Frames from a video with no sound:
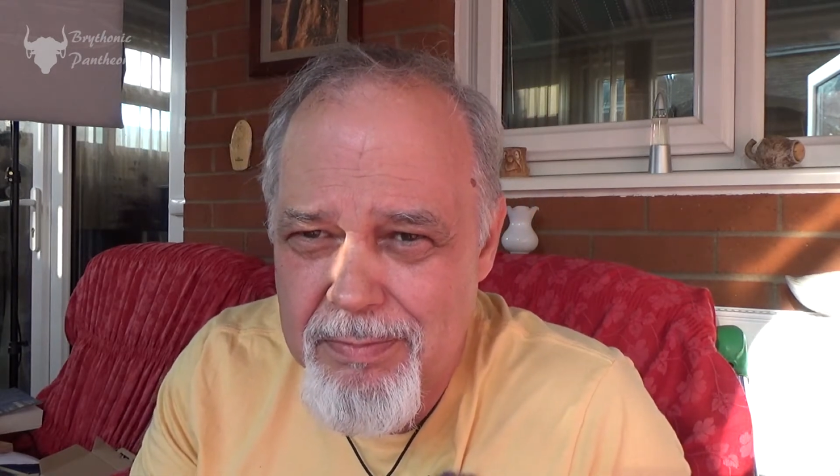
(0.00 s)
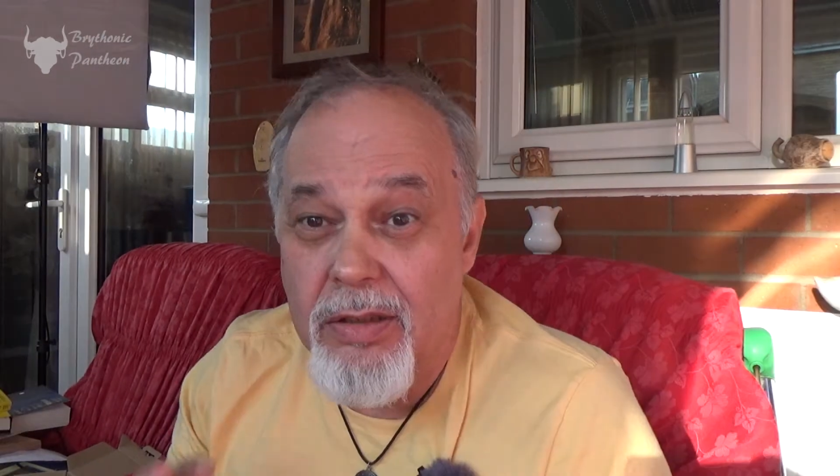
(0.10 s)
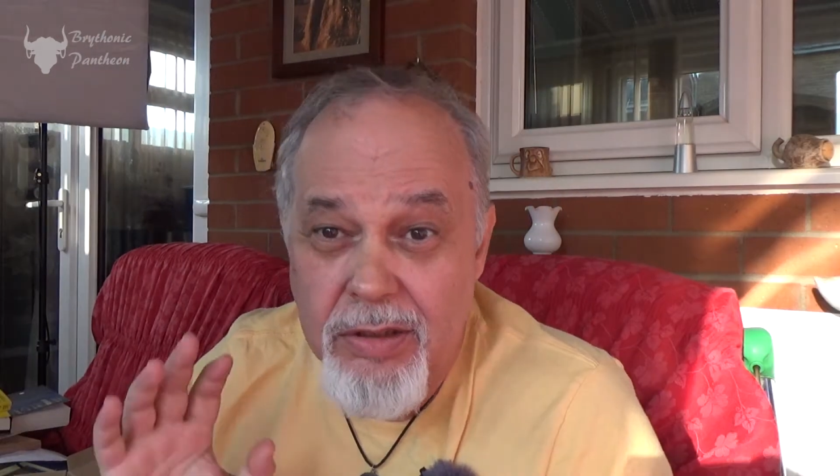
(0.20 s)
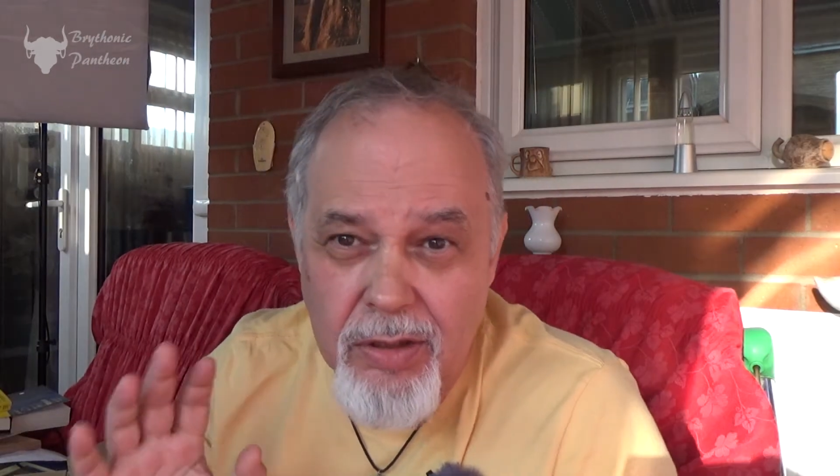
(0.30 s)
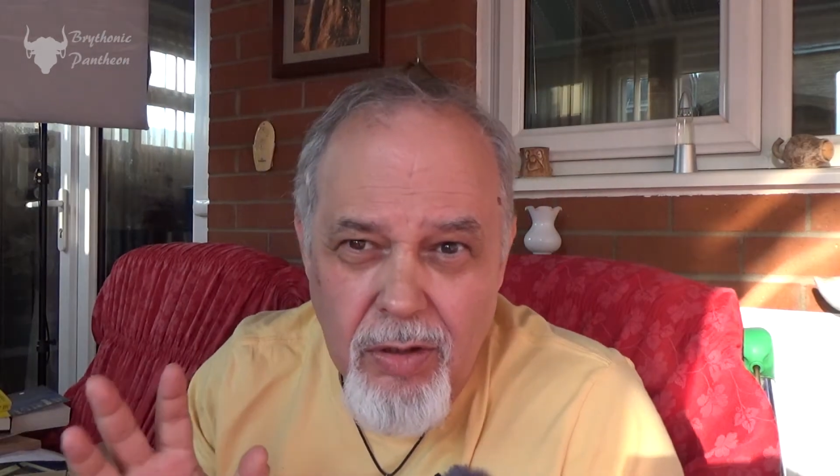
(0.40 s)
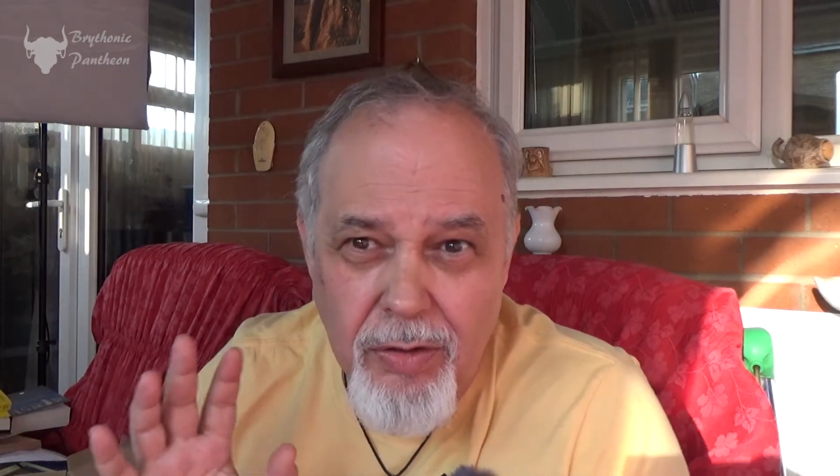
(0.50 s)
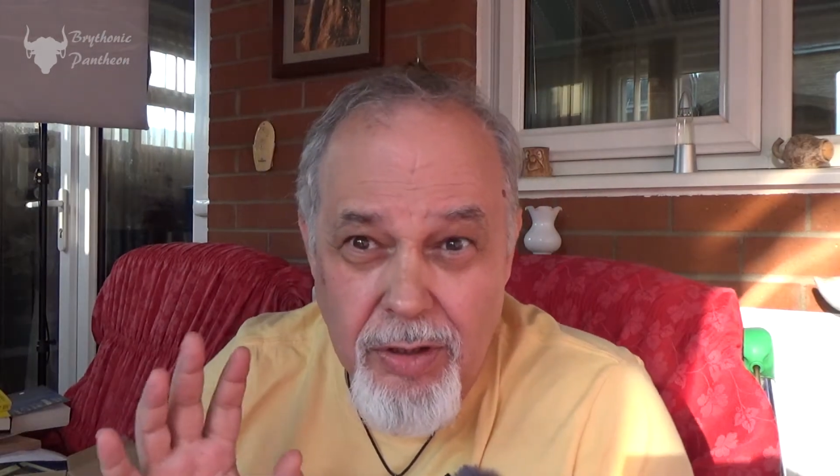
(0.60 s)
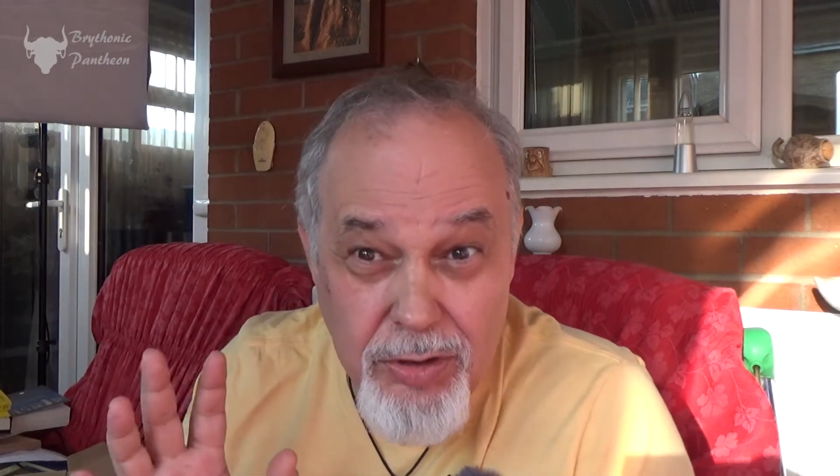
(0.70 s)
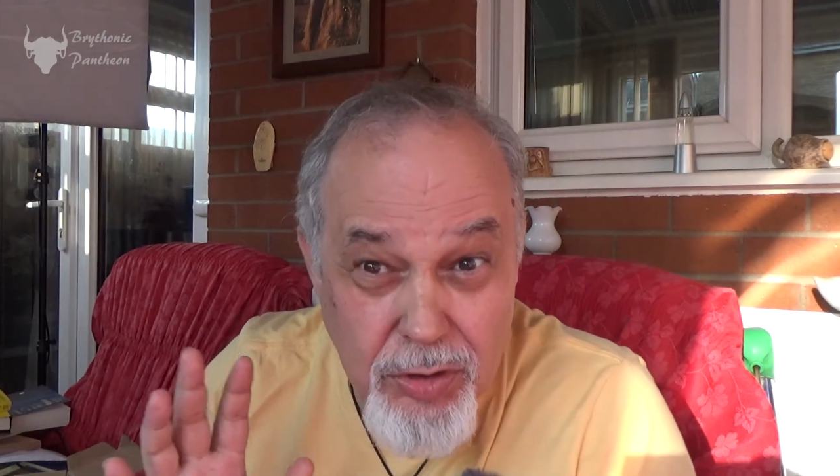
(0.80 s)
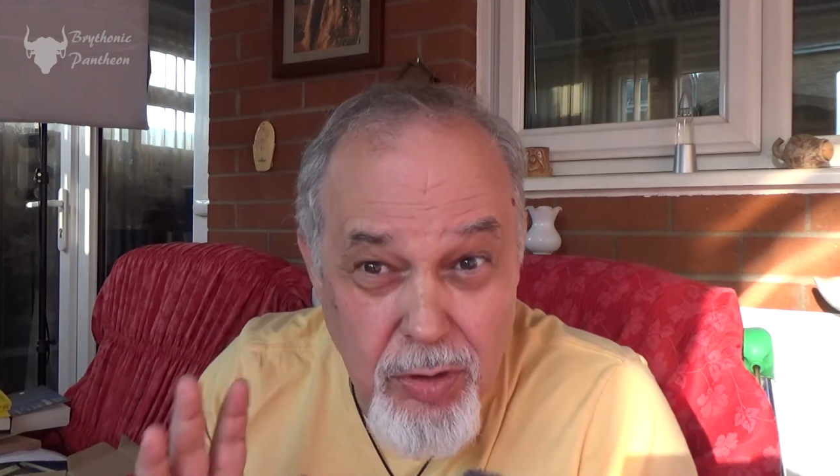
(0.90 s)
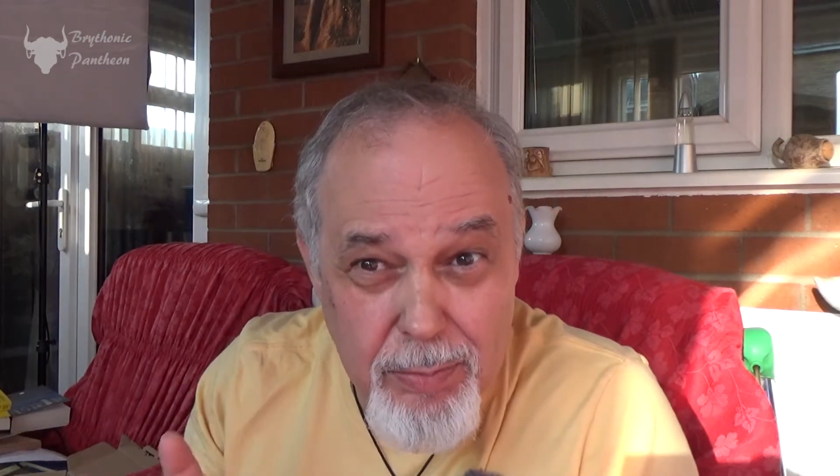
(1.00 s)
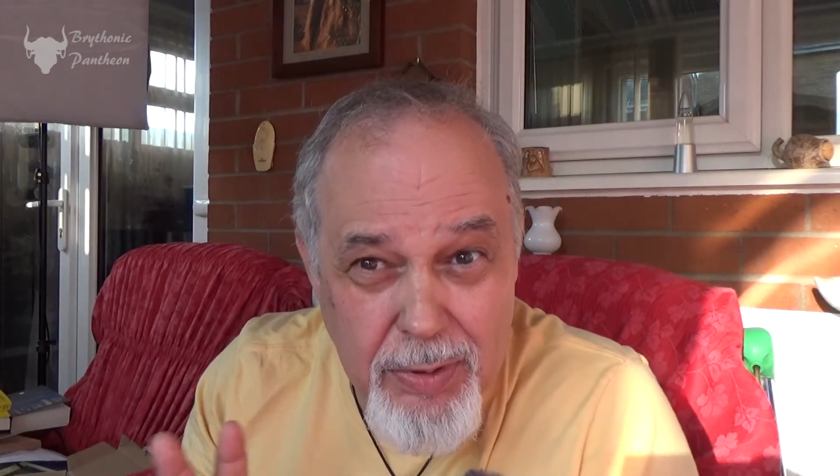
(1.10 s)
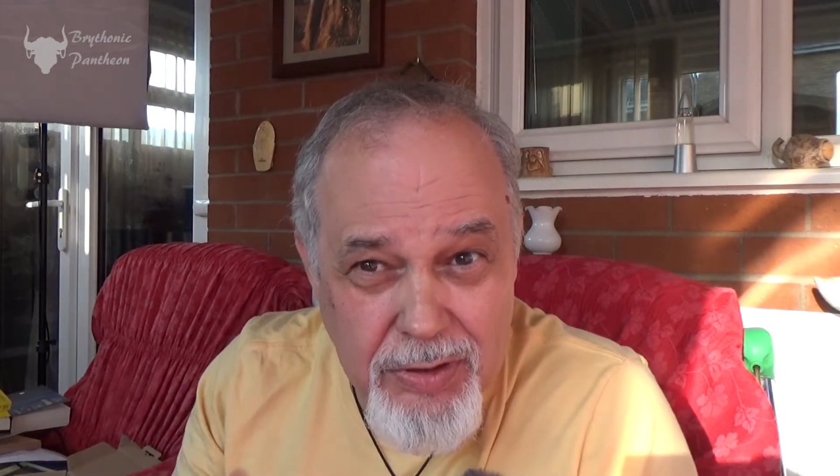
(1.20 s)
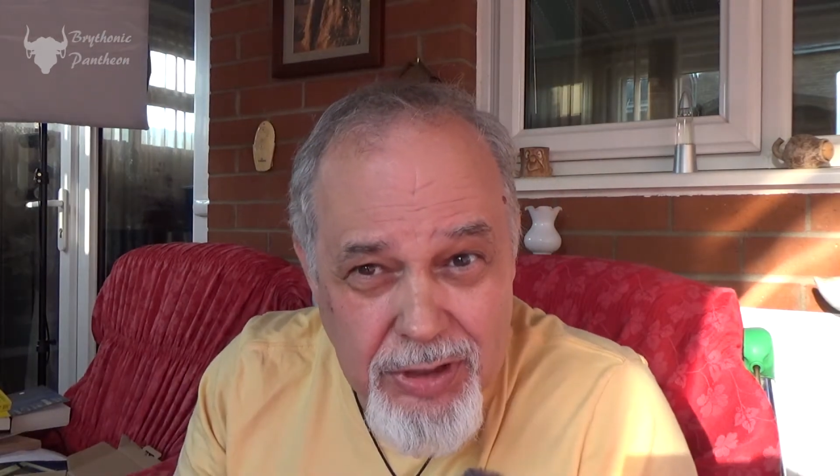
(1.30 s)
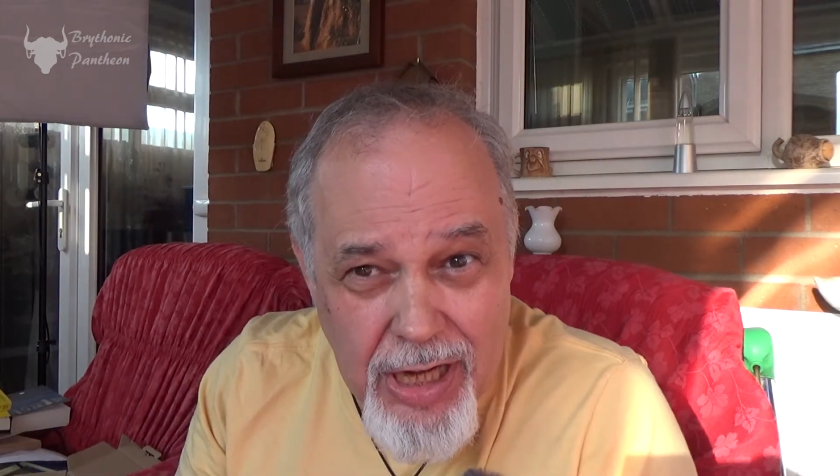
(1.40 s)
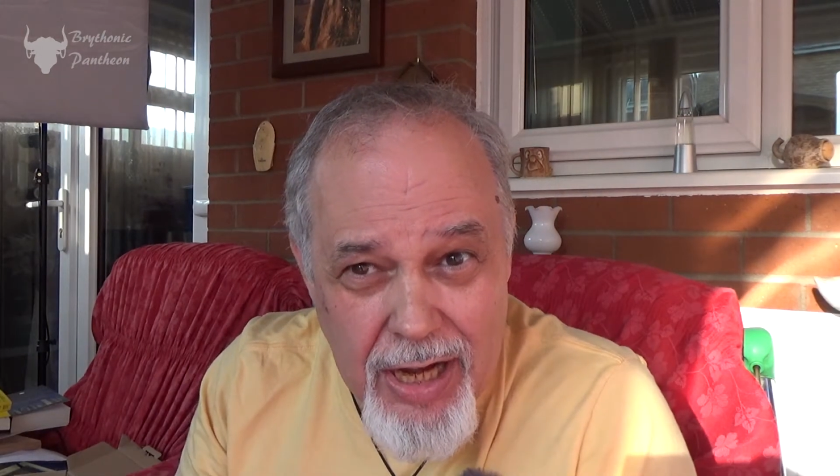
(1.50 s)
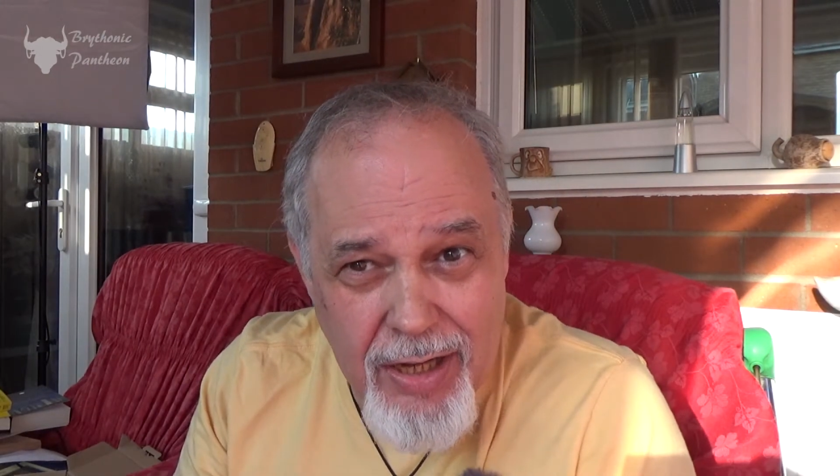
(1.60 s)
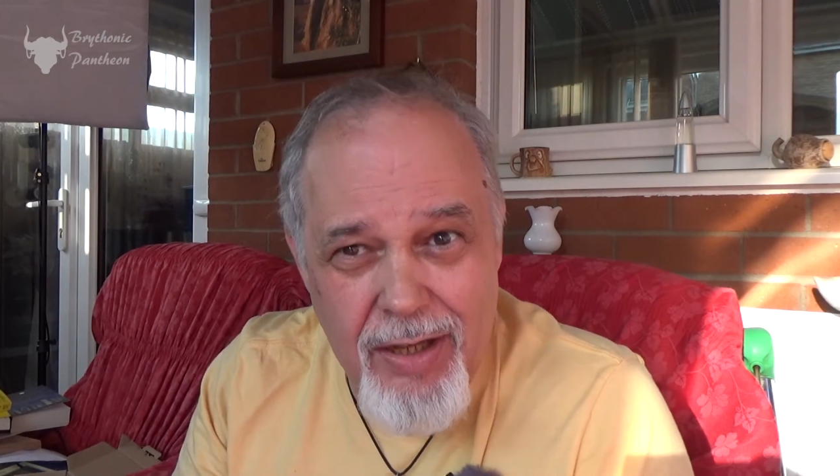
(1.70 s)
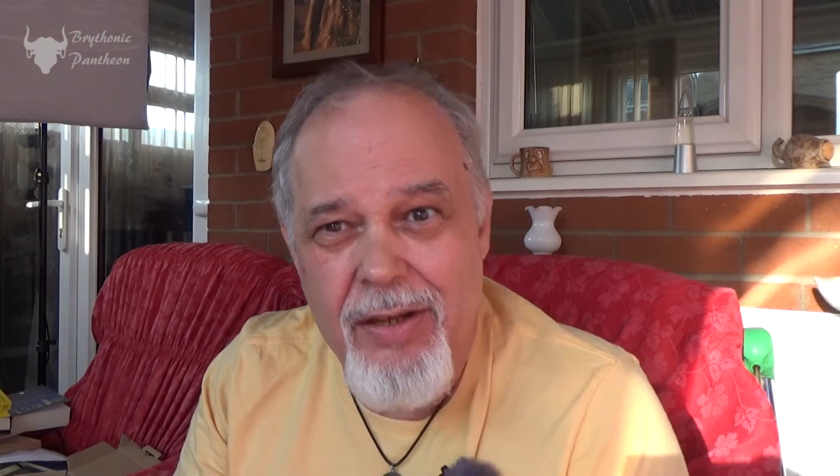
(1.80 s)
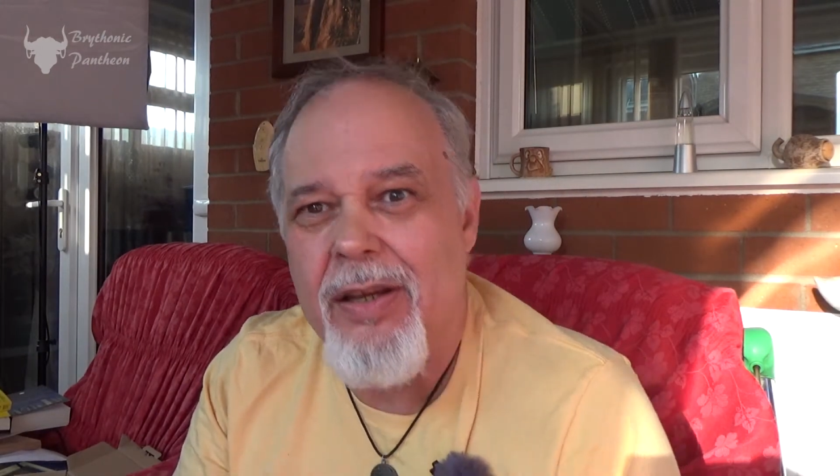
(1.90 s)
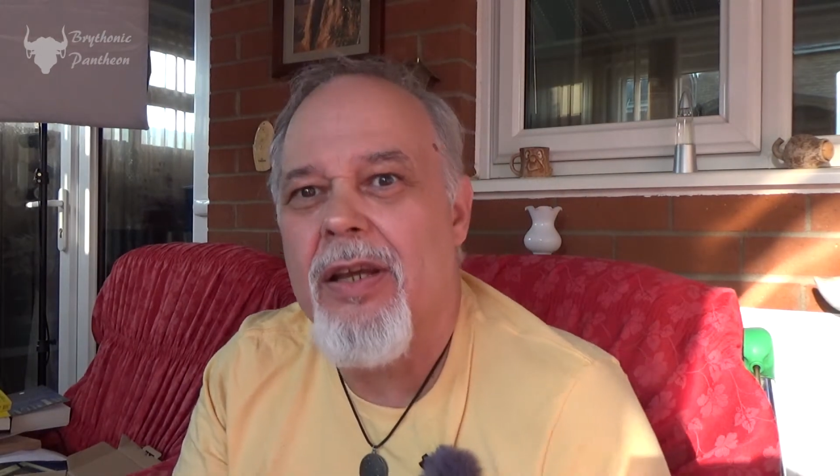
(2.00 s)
So the serpent's egg